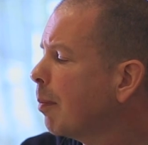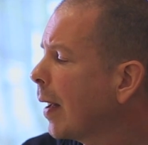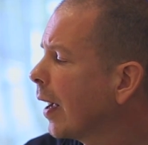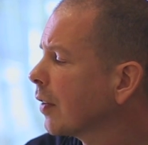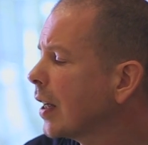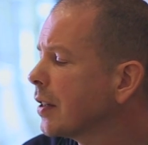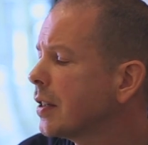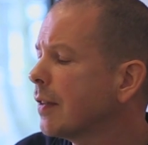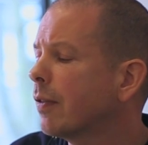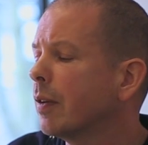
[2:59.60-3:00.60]
packs has a
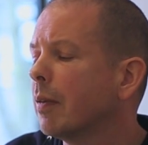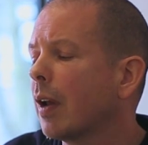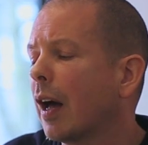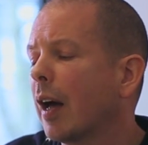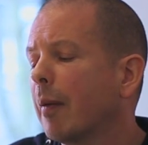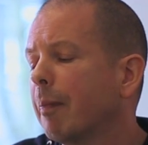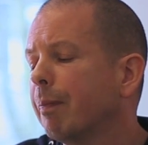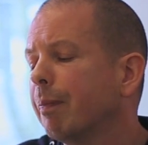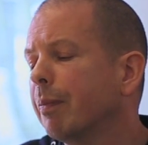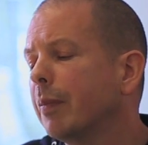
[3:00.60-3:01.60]
different
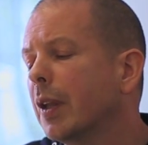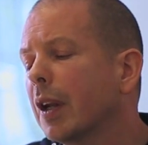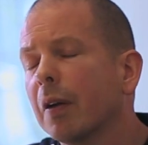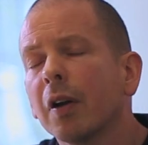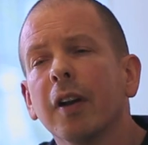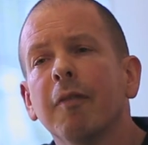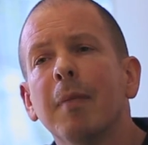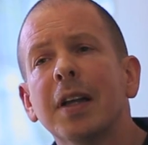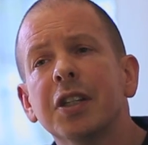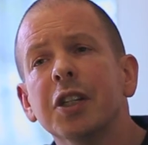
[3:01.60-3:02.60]
kind of
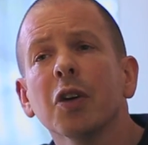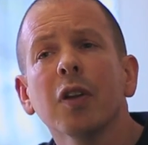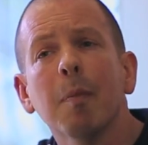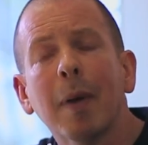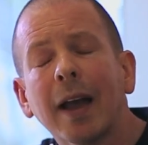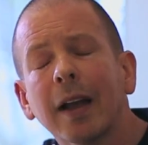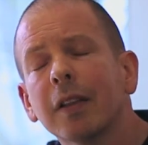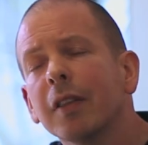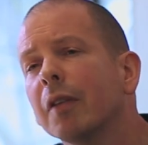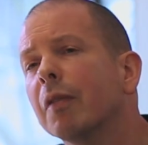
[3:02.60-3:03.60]
message on the
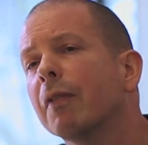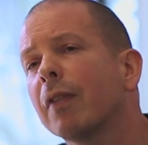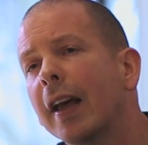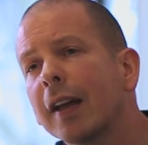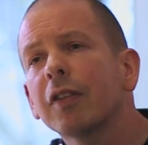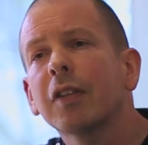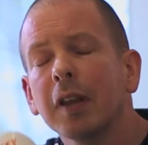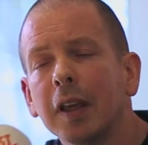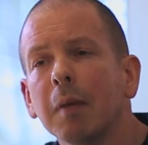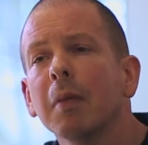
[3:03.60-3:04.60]
back that reflects
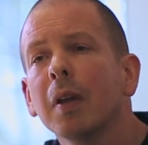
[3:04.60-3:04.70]
the